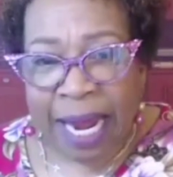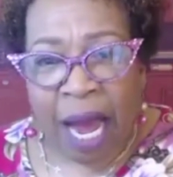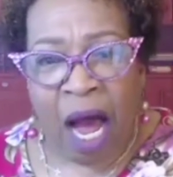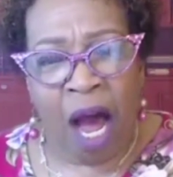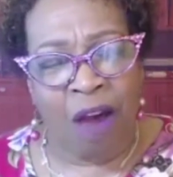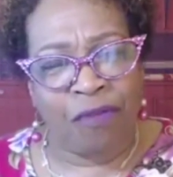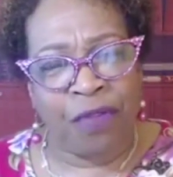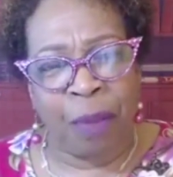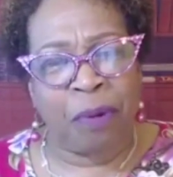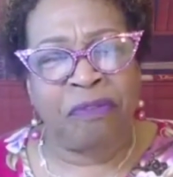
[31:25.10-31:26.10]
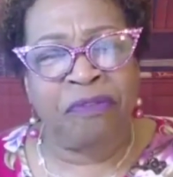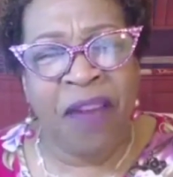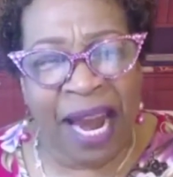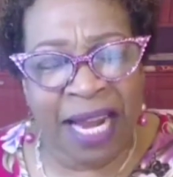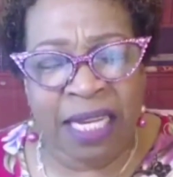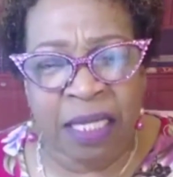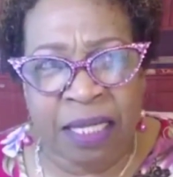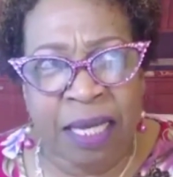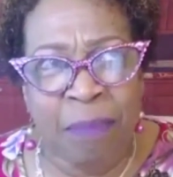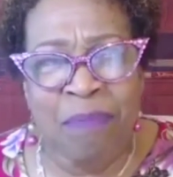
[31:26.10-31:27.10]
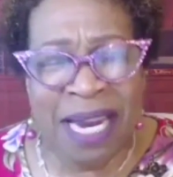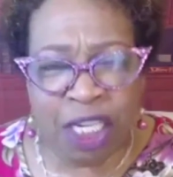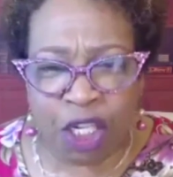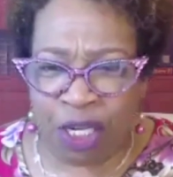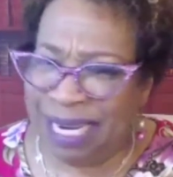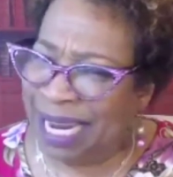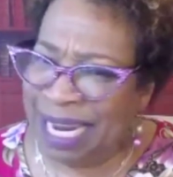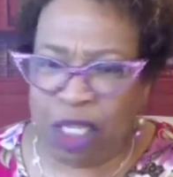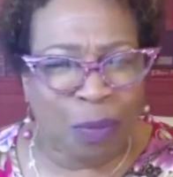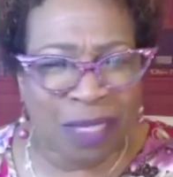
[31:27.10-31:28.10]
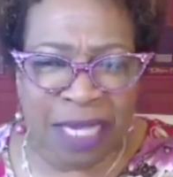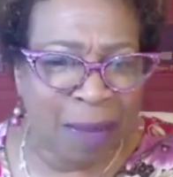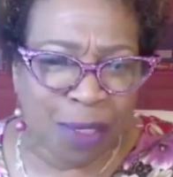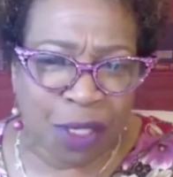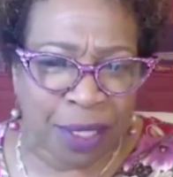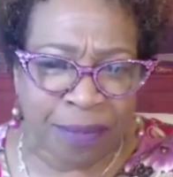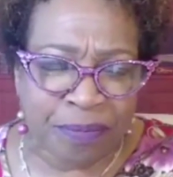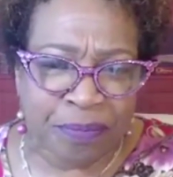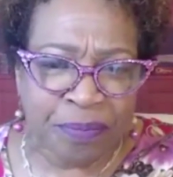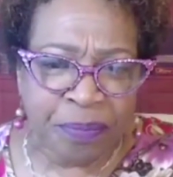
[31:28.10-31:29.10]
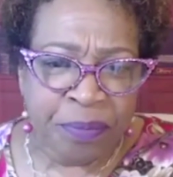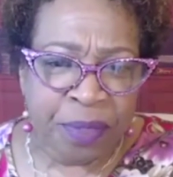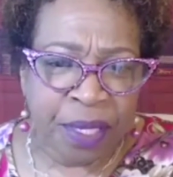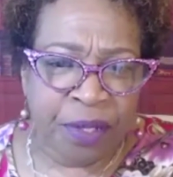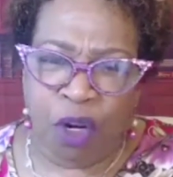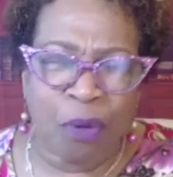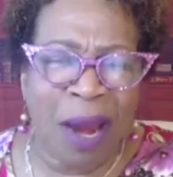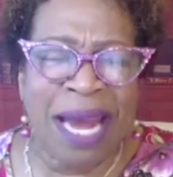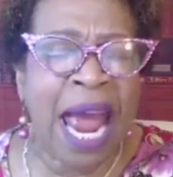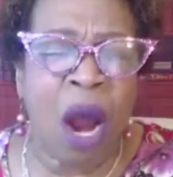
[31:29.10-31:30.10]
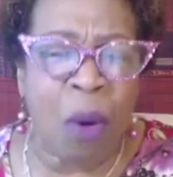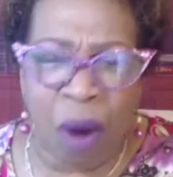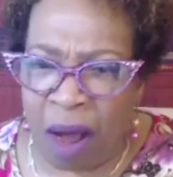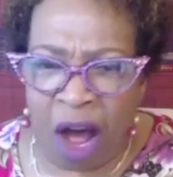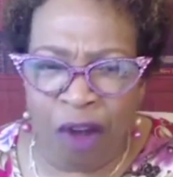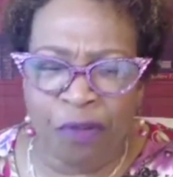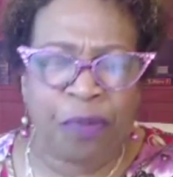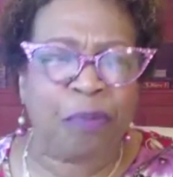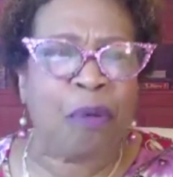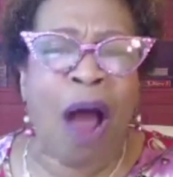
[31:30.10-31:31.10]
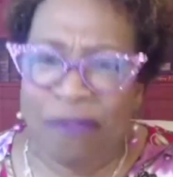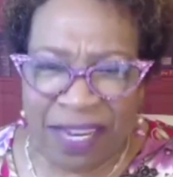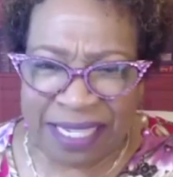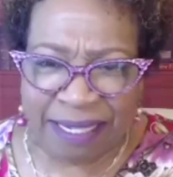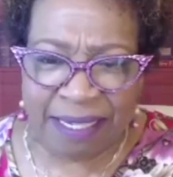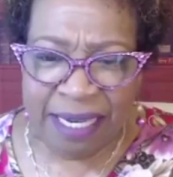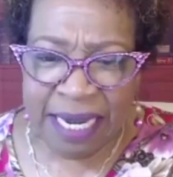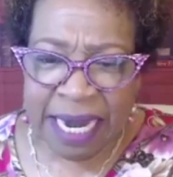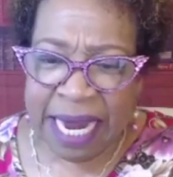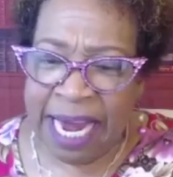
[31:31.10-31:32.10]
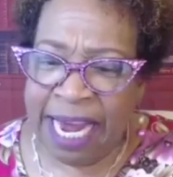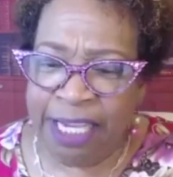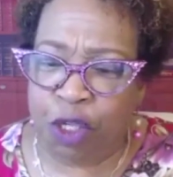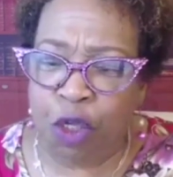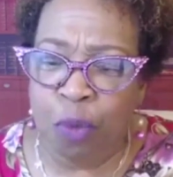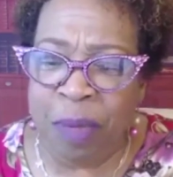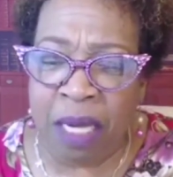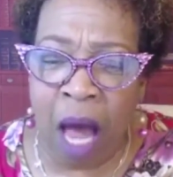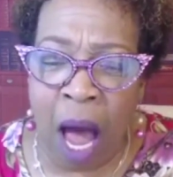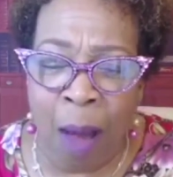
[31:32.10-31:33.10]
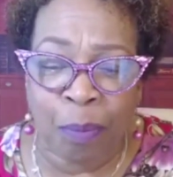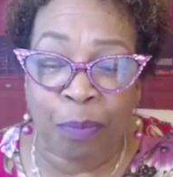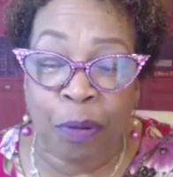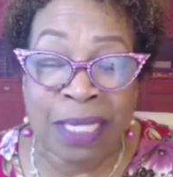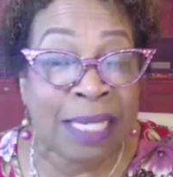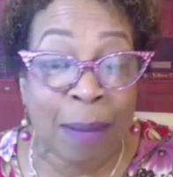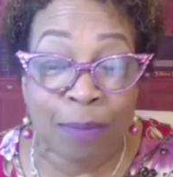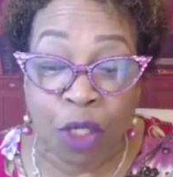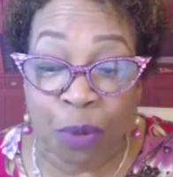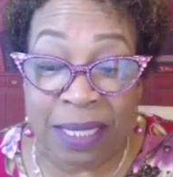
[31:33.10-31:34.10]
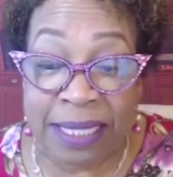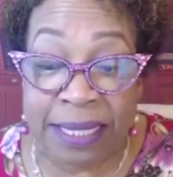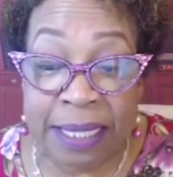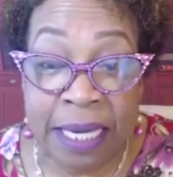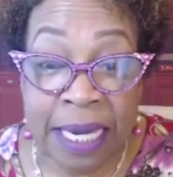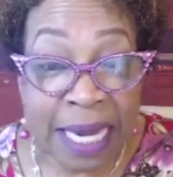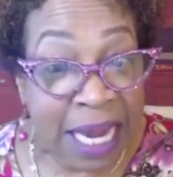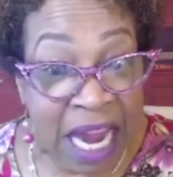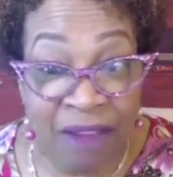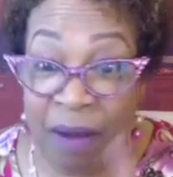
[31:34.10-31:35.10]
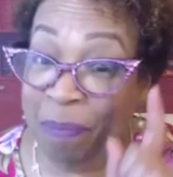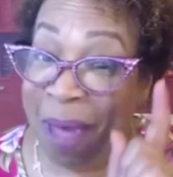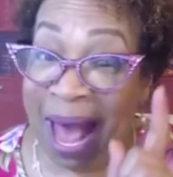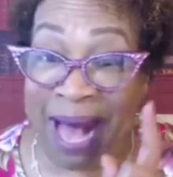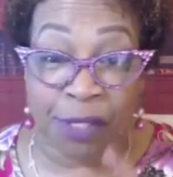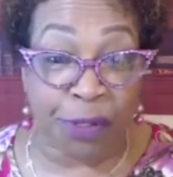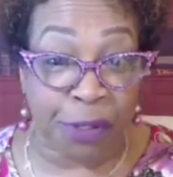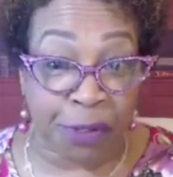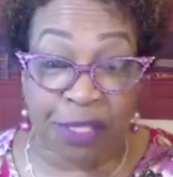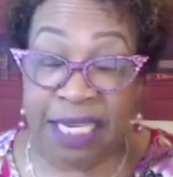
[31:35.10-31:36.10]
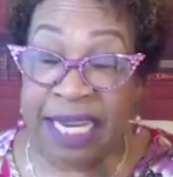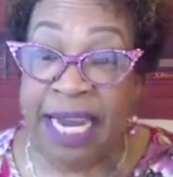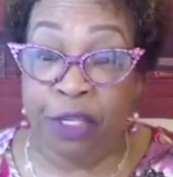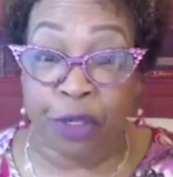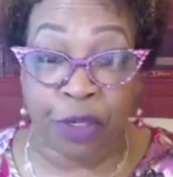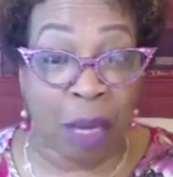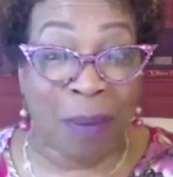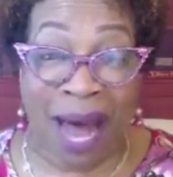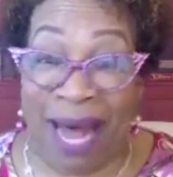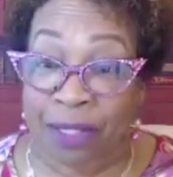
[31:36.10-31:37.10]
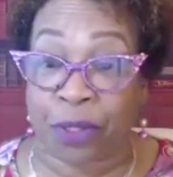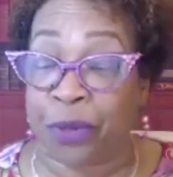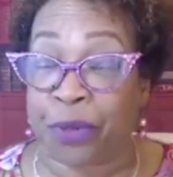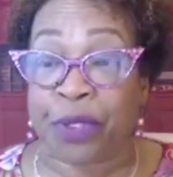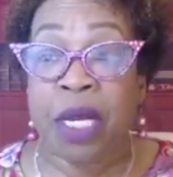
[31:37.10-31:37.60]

of the prophetic dimension is presumption. The great error of prophets is to become presumptuous. Even pastors, teachers, apostles,